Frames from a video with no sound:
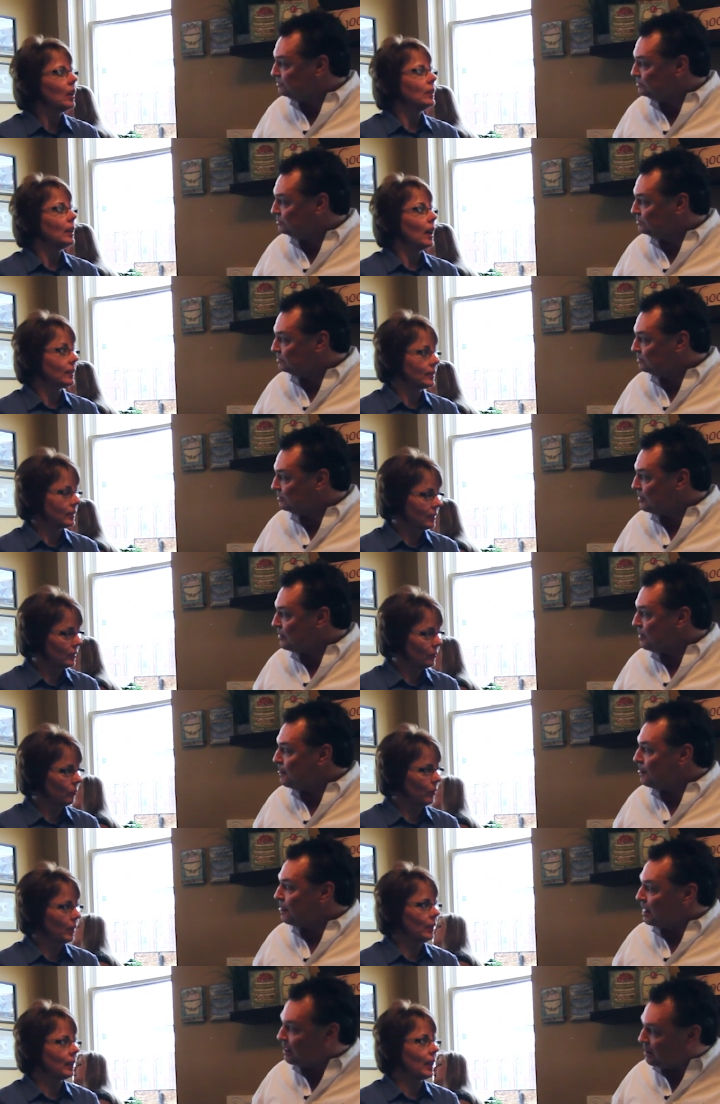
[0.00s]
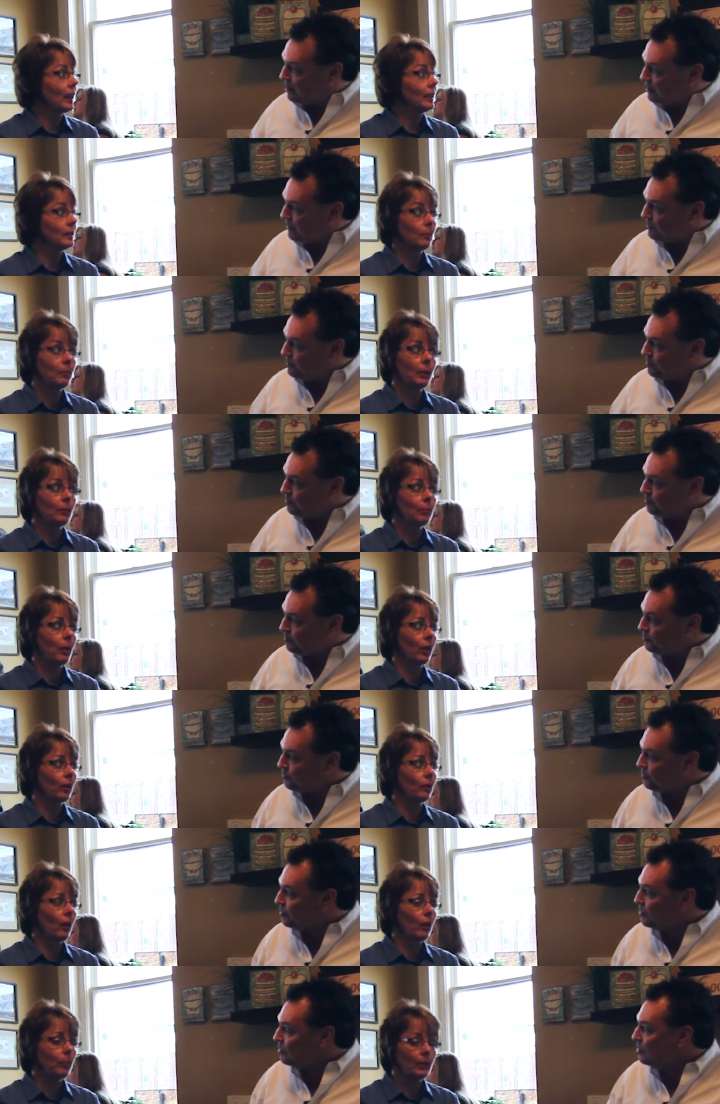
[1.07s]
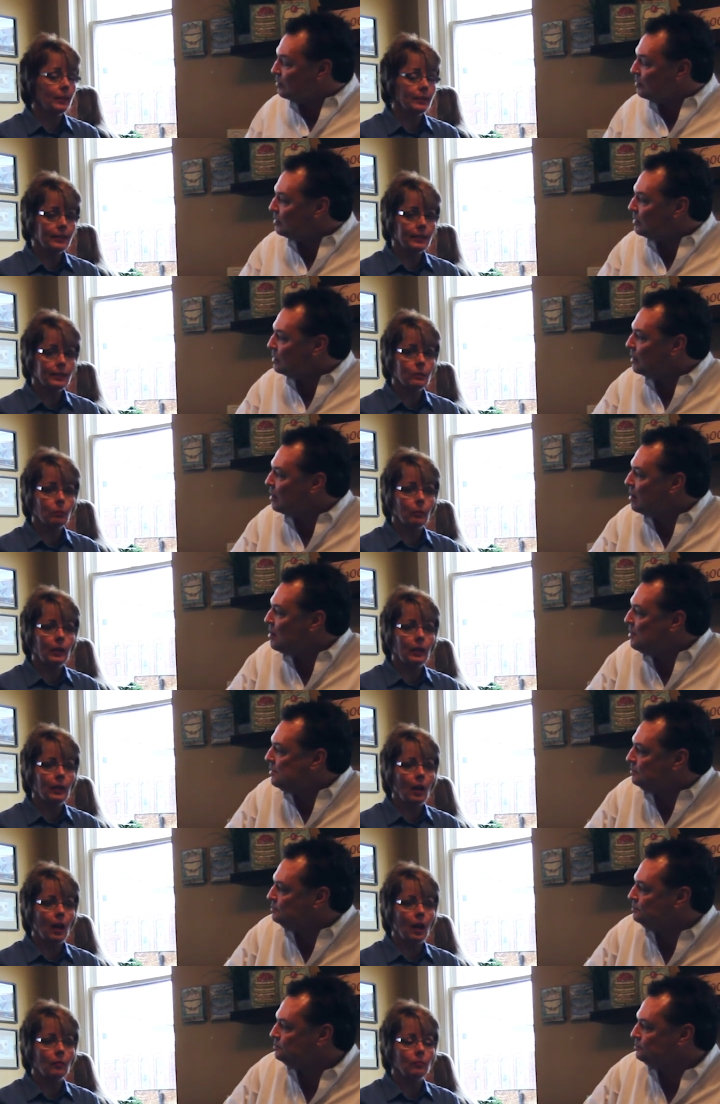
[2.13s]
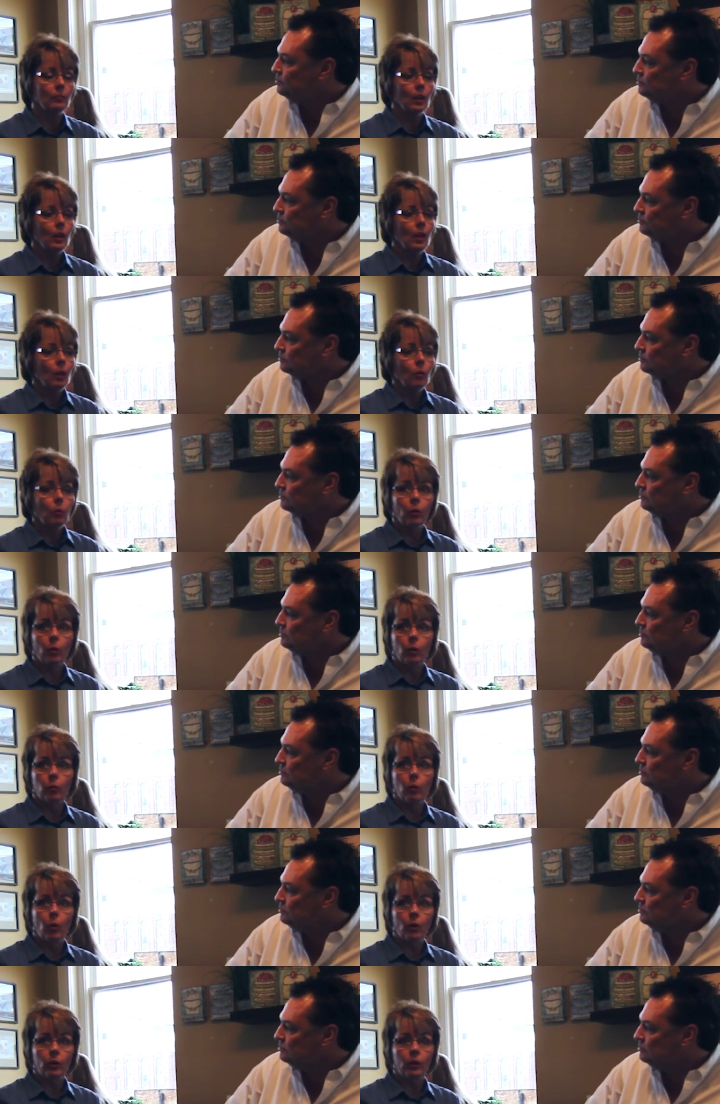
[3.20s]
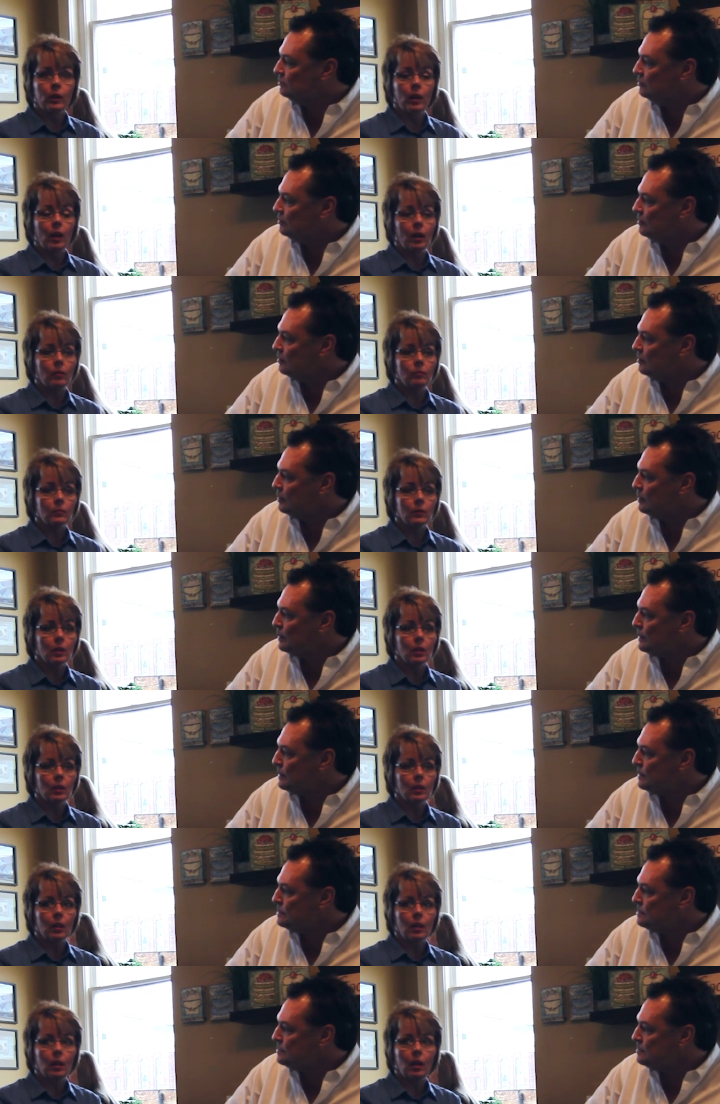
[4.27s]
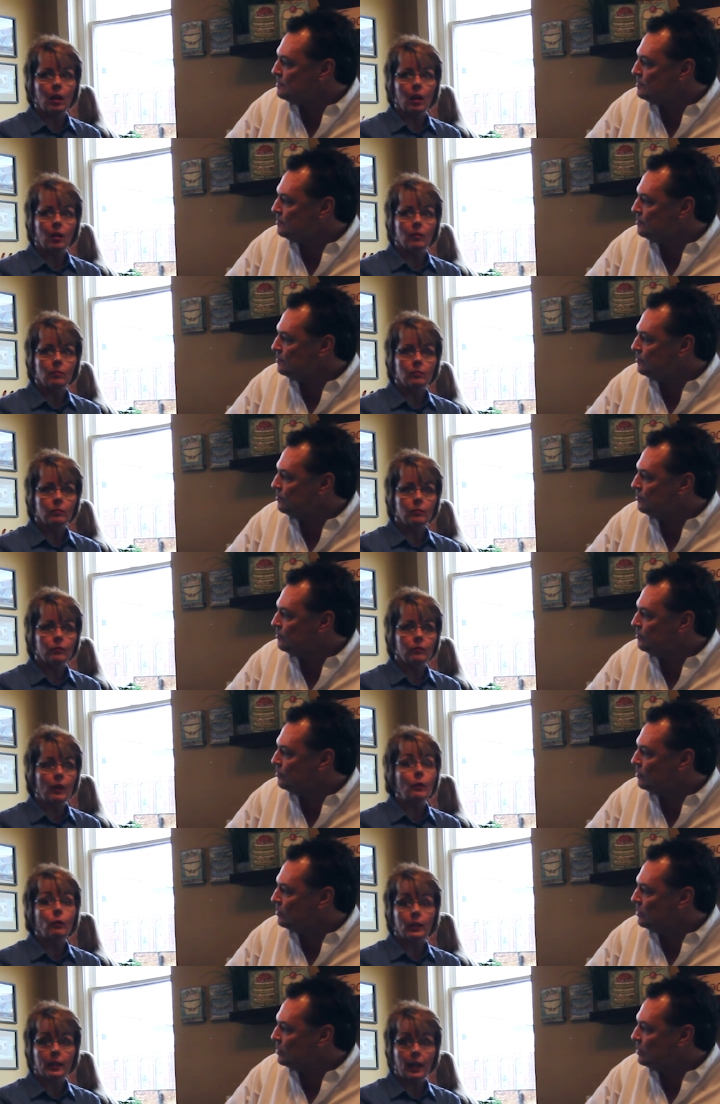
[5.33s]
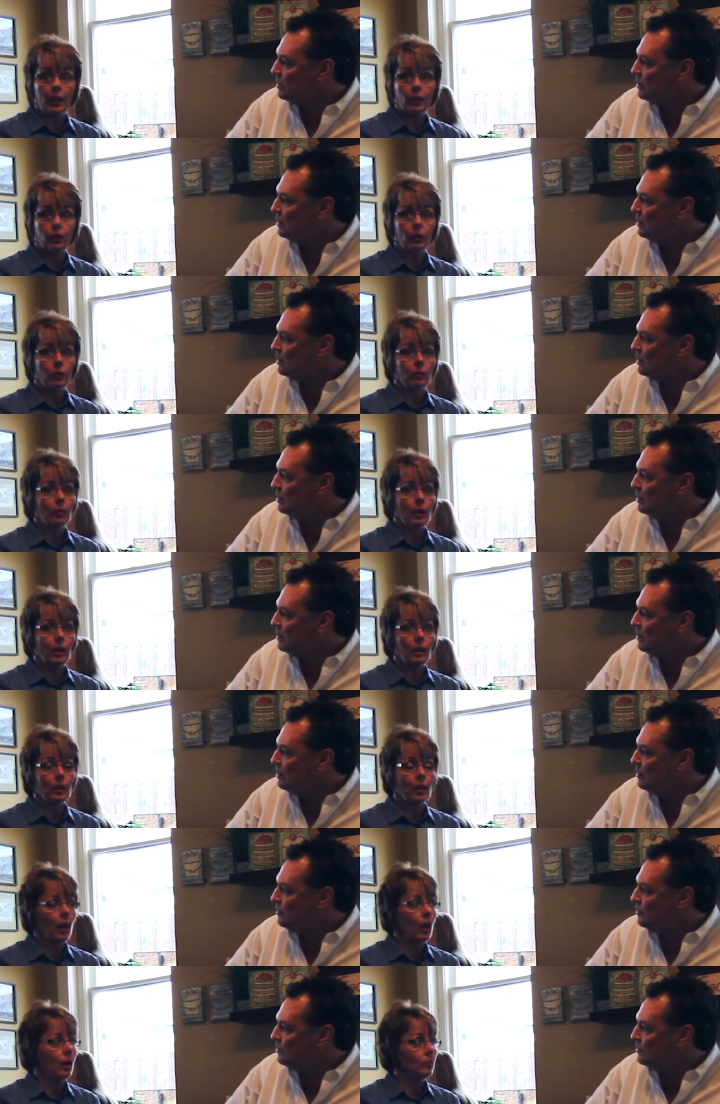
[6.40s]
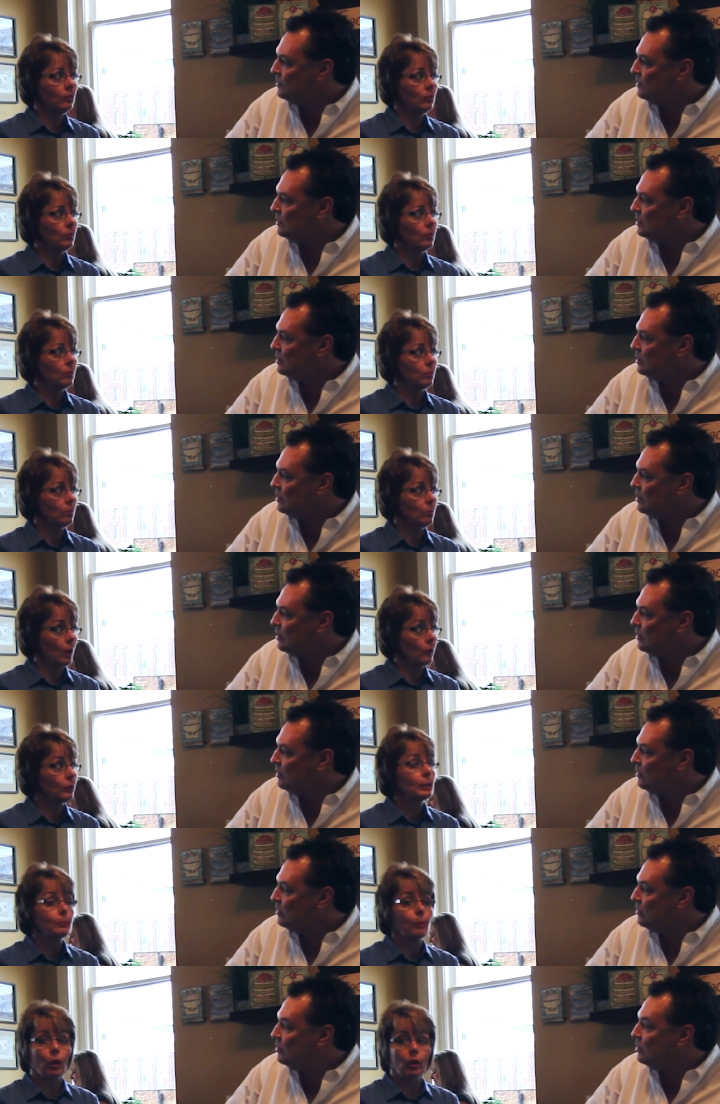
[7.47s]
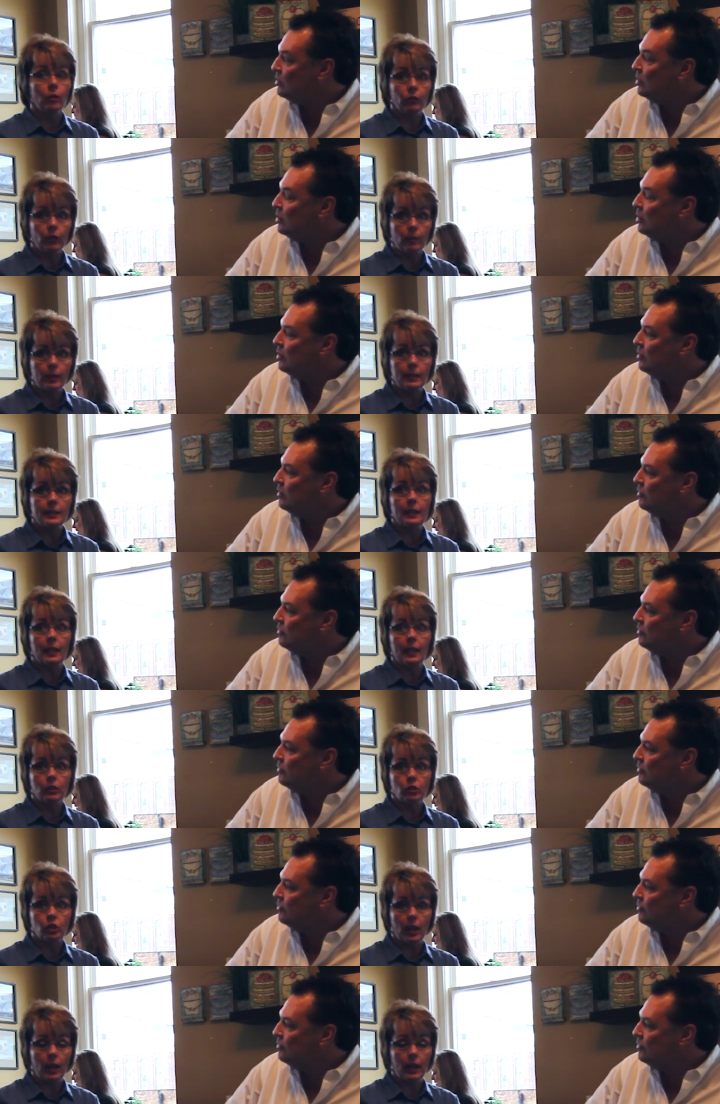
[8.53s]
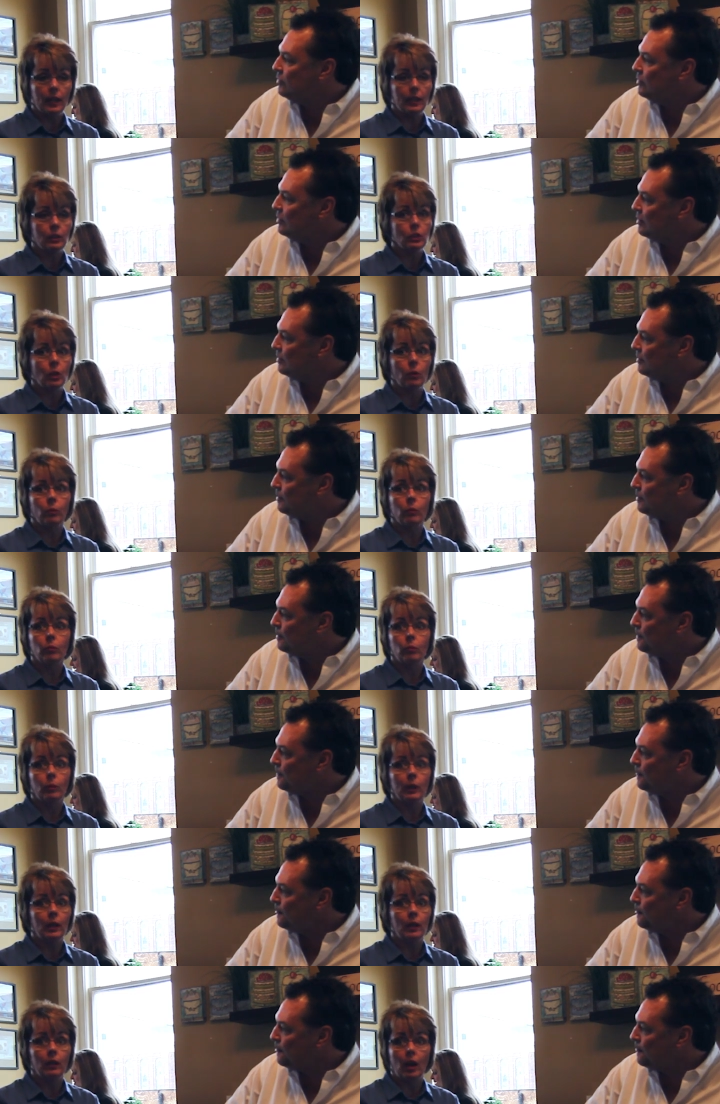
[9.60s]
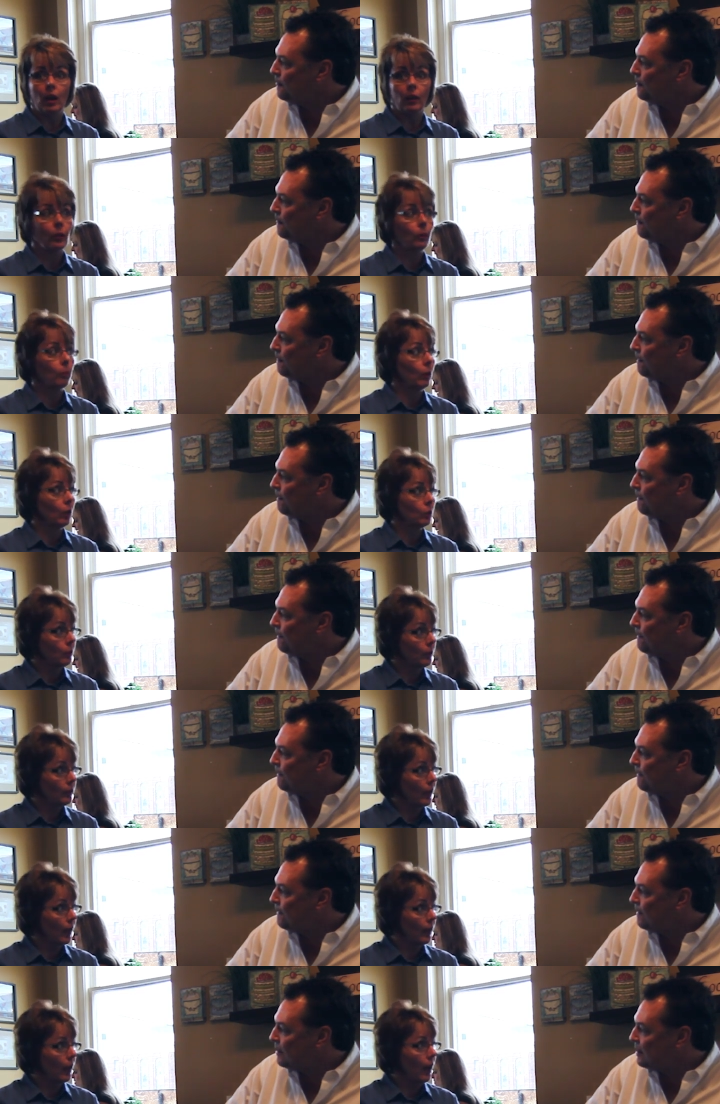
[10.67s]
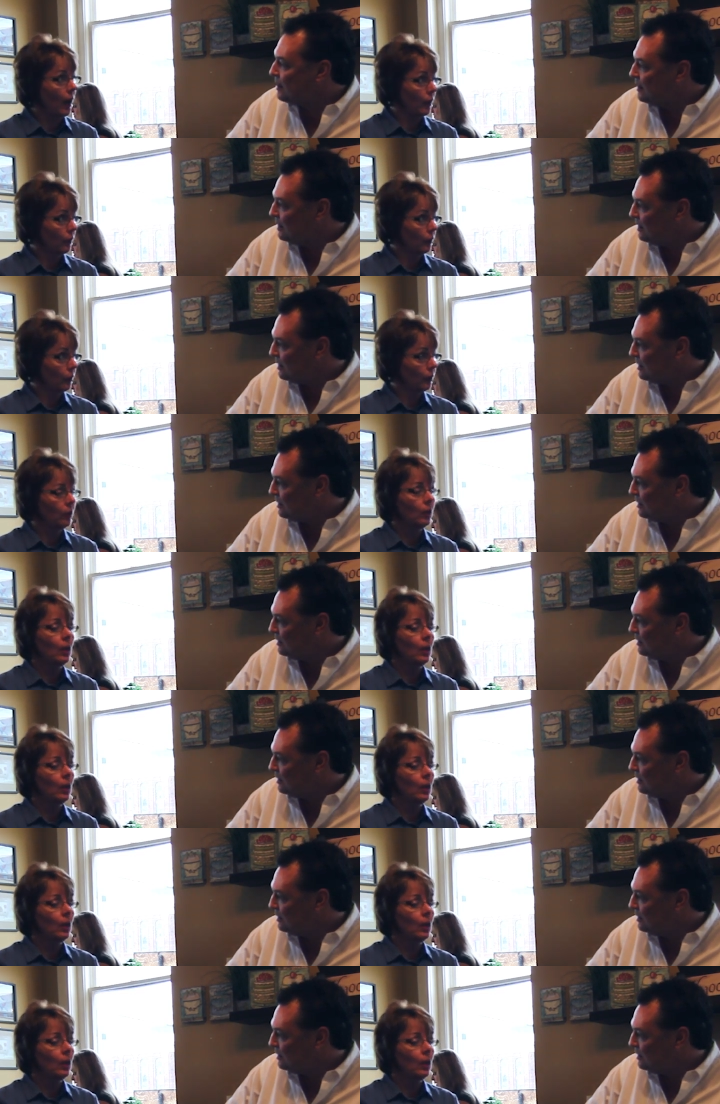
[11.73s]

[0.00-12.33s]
Speaker 1: Yes, we. That is a big part of our business. We um, were awarded um, the um, favorite caterer in uh, Murfreesboro from the D N J, and so we are thrilled with that honor.